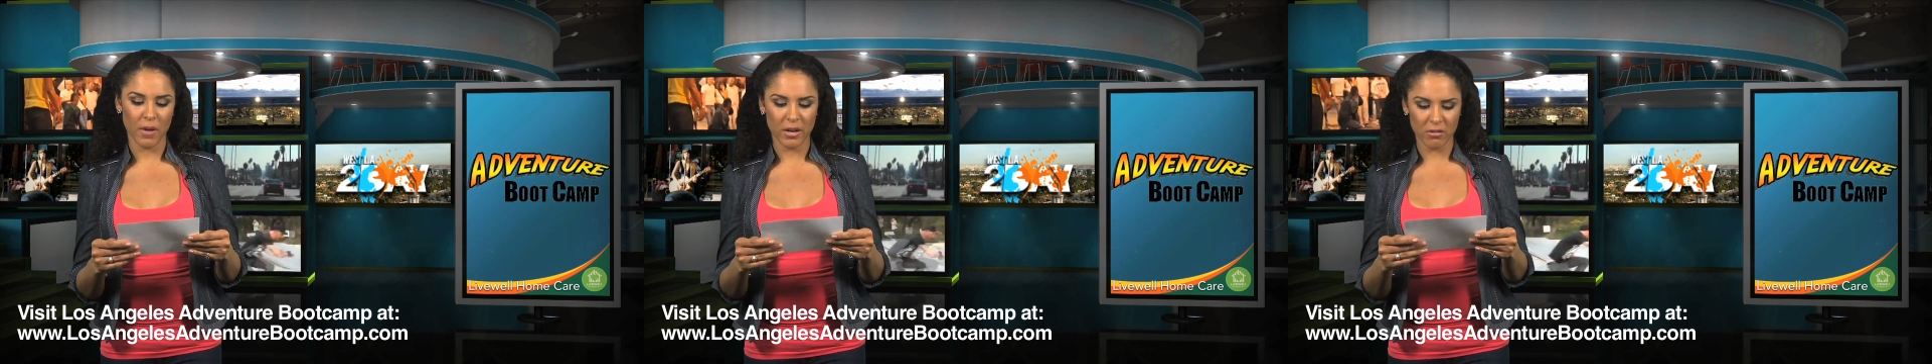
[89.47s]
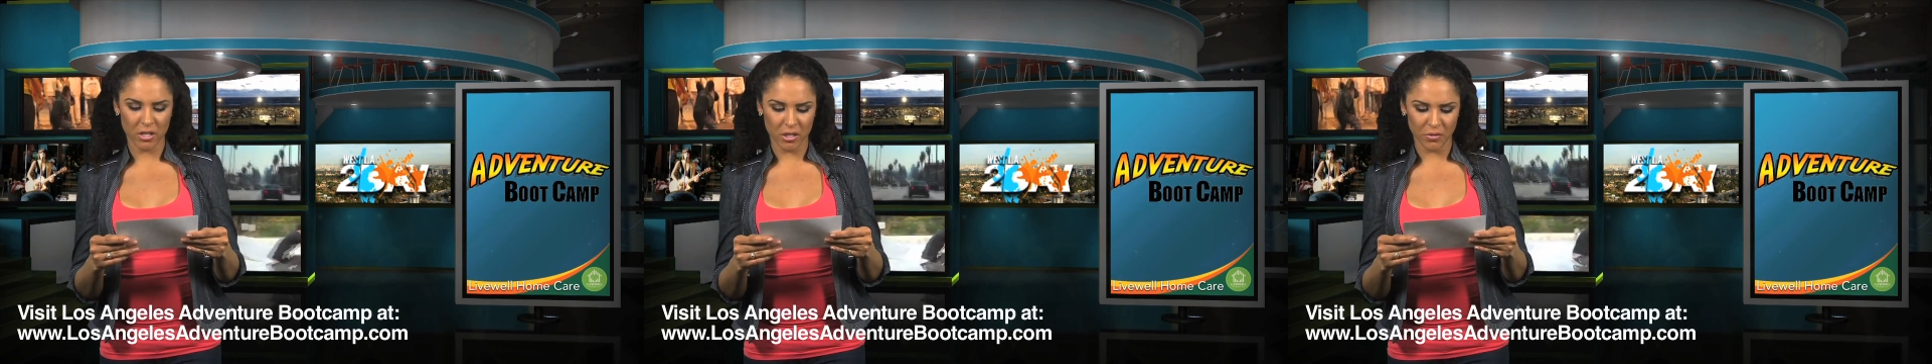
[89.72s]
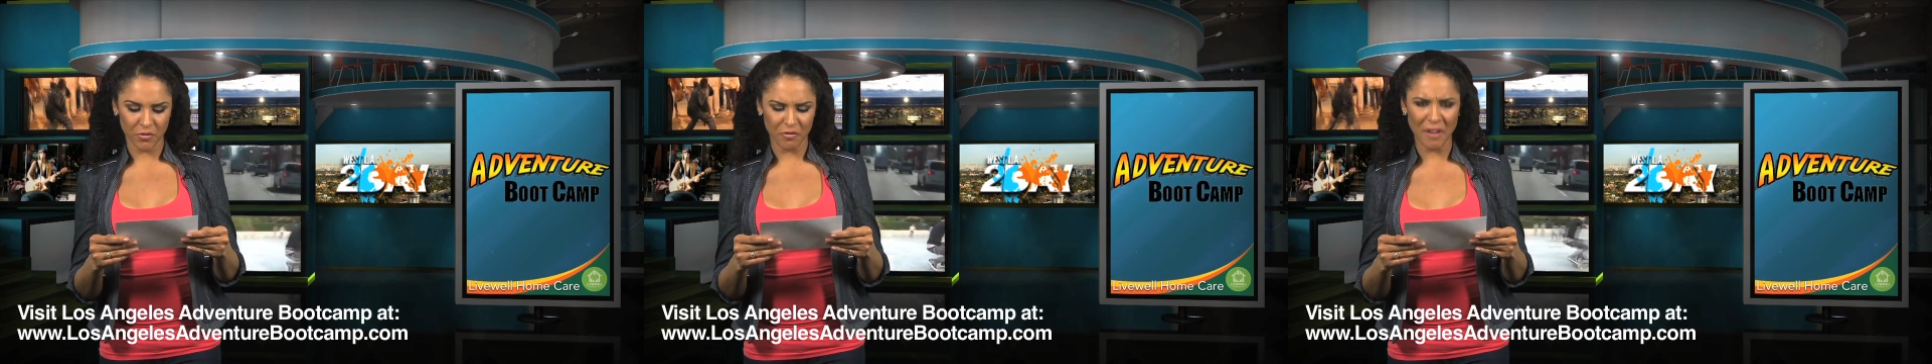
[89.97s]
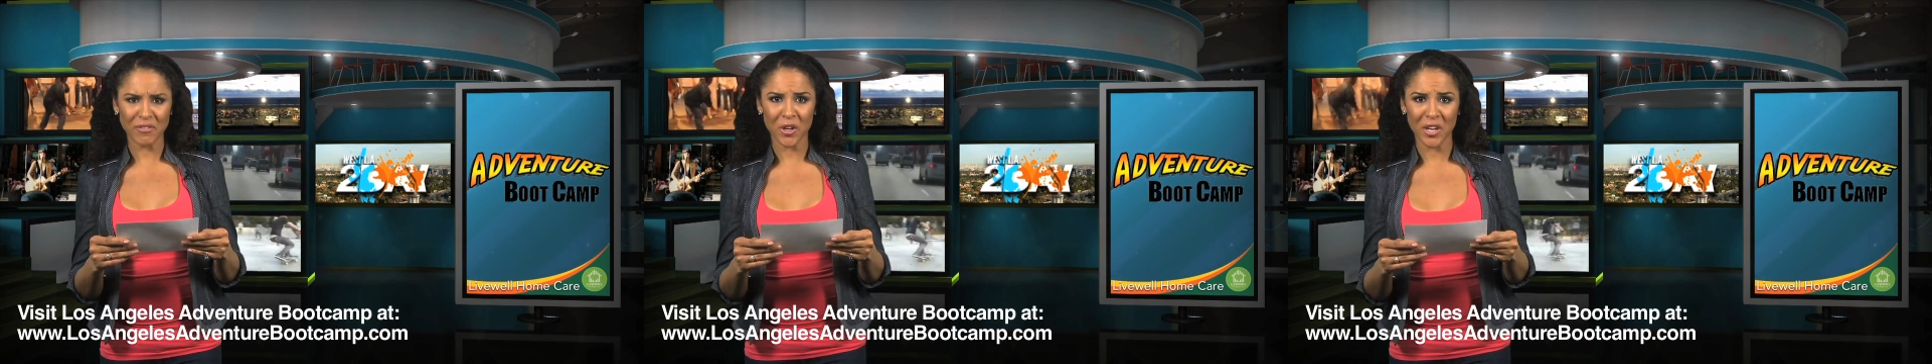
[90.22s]
I don't know,
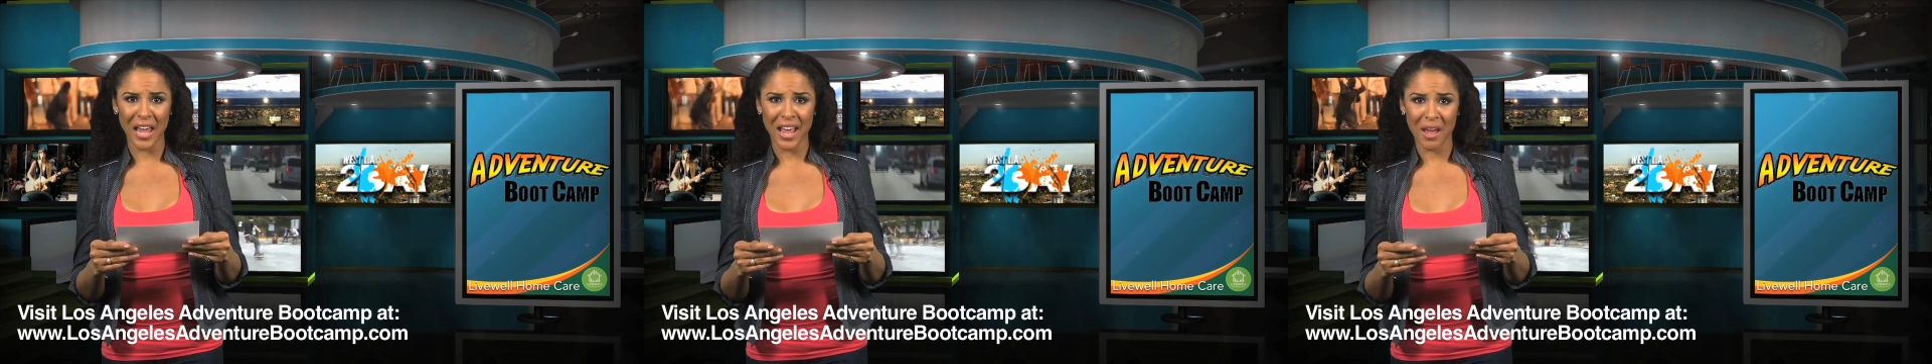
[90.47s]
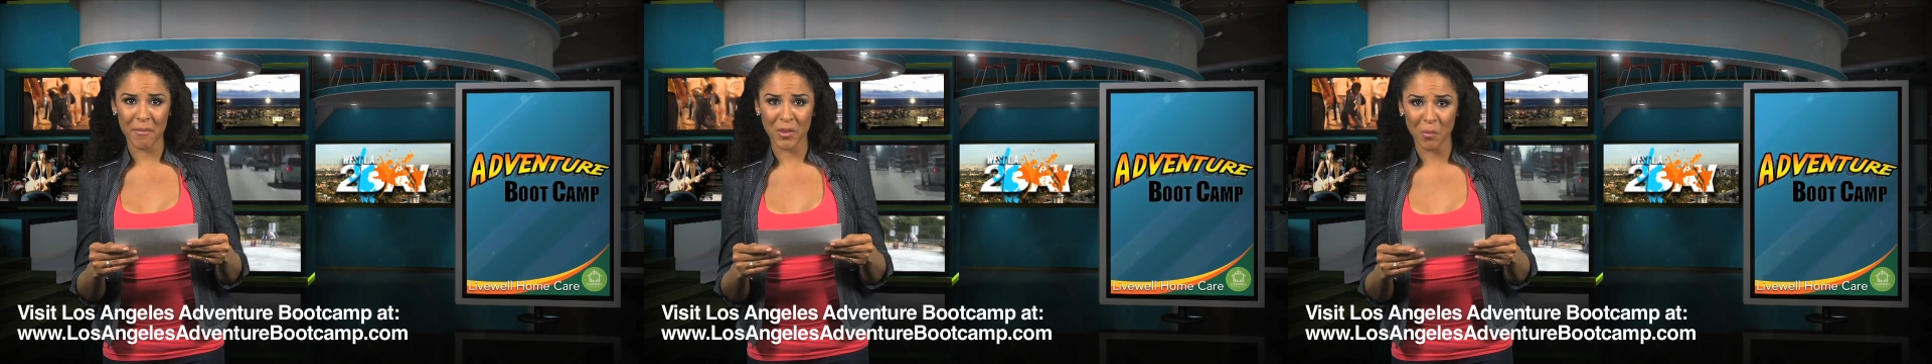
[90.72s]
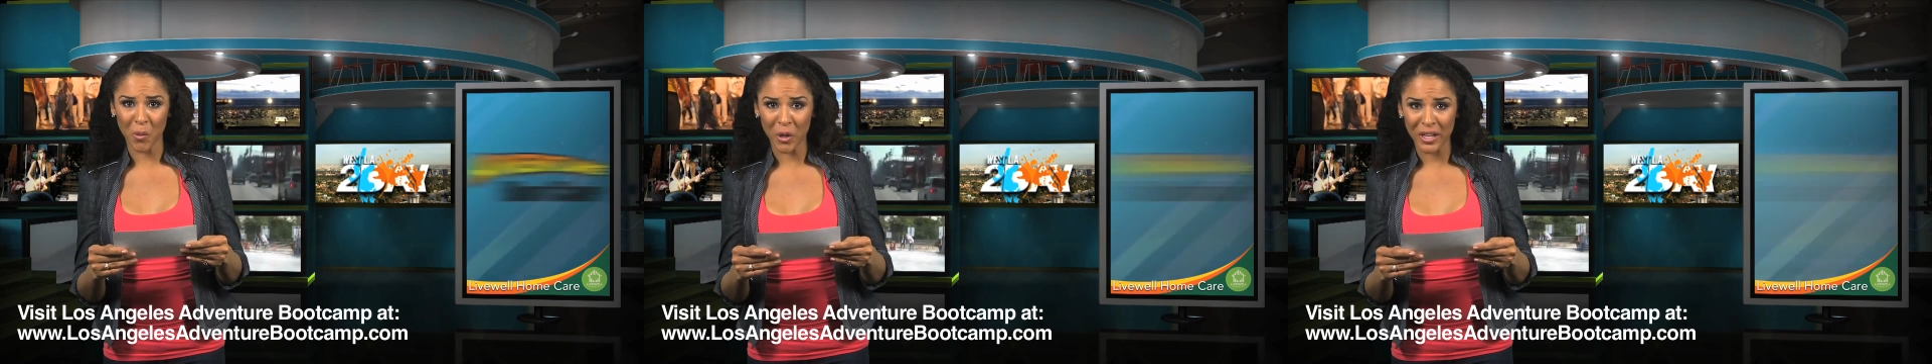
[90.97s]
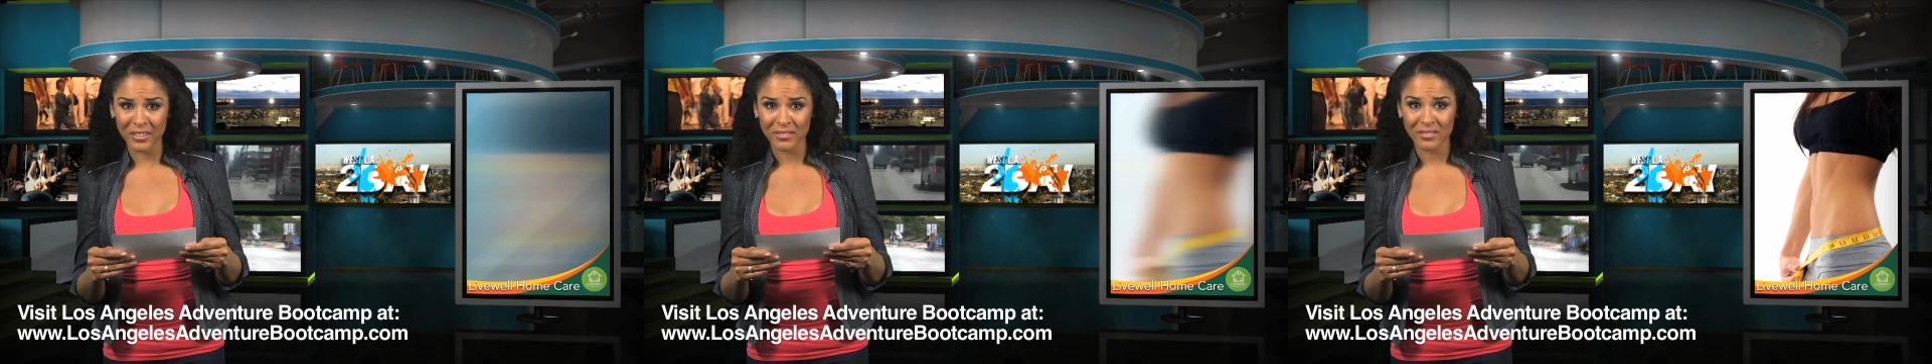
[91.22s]
5.30 a.m. in the
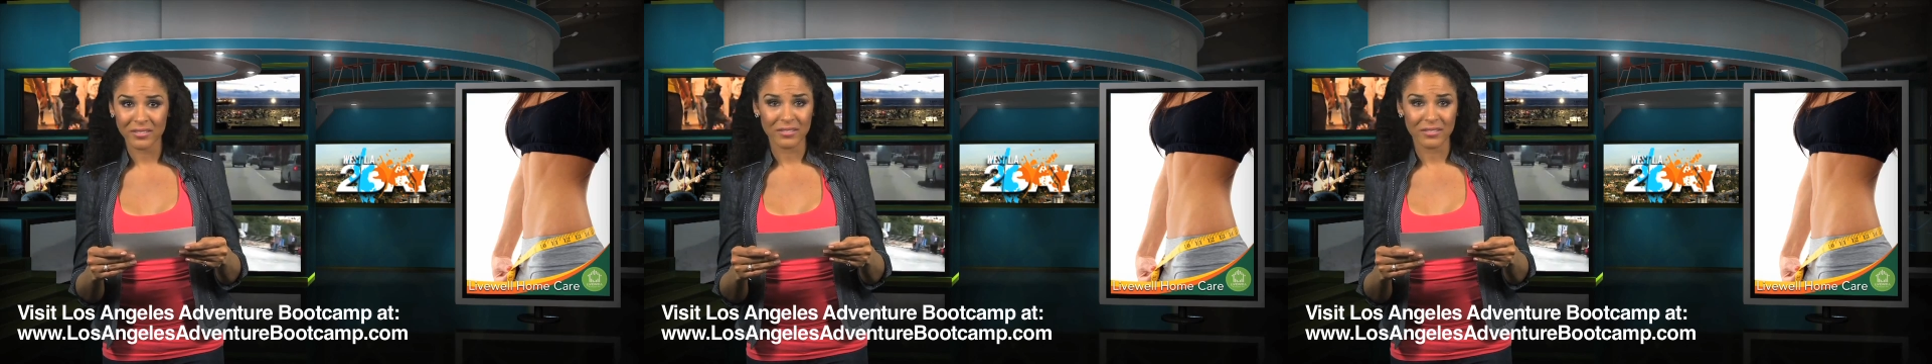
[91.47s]
morning?